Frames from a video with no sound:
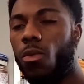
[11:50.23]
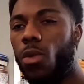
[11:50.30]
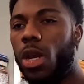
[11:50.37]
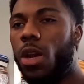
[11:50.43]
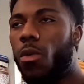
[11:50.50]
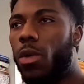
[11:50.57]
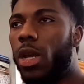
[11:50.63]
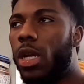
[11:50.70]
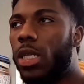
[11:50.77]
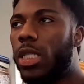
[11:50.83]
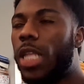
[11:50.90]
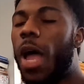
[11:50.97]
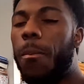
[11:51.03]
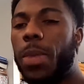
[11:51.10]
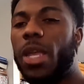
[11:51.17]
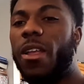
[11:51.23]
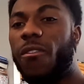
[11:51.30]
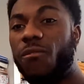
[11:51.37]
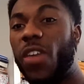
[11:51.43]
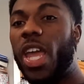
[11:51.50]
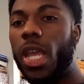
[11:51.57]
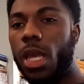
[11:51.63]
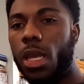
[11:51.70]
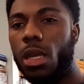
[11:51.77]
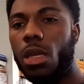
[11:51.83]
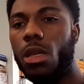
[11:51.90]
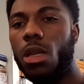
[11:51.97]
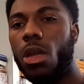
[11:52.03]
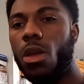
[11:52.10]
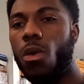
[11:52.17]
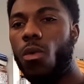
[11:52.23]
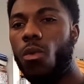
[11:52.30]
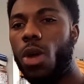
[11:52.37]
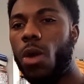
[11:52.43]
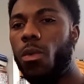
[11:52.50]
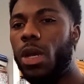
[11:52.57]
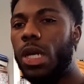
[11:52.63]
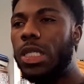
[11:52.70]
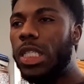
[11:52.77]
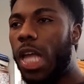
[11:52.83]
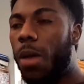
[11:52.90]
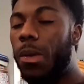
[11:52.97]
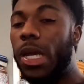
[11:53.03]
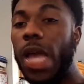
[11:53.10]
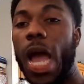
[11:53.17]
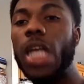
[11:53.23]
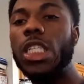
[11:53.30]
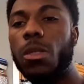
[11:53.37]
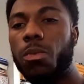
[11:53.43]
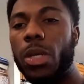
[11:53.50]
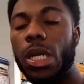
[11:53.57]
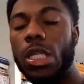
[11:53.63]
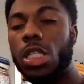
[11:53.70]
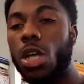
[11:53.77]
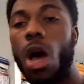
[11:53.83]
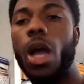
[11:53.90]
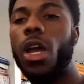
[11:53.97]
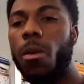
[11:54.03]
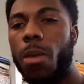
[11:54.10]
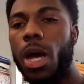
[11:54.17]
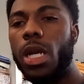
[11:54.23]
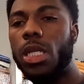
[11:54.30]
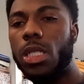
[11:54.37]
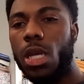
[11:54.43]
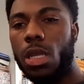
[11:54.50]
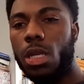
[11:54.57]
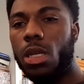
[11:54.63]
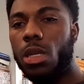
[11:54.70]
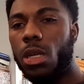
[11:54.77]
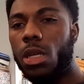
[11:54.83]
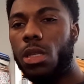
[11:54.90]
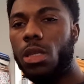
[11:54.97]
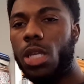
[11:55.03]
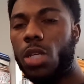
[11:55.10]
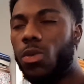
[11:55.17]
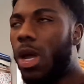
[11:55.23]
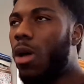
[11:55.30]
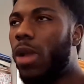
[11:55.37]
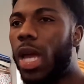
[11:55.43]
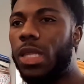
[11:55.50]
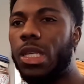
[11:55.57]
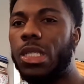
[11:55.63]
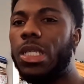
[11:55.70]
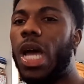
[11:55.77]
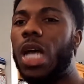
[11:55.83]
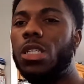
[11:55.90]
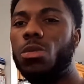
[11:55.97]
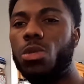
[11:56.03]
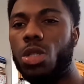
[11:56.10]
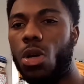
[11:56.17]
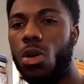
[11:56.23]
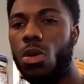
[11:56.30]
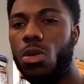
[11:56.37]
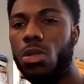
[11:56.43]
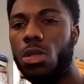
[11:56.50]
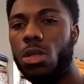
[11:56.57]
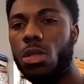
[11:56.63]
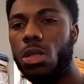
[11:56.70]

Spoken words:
When are we going to stop being fake? When are we going to stop gossiping and talking about each other? That's why I don't like these gossip shows.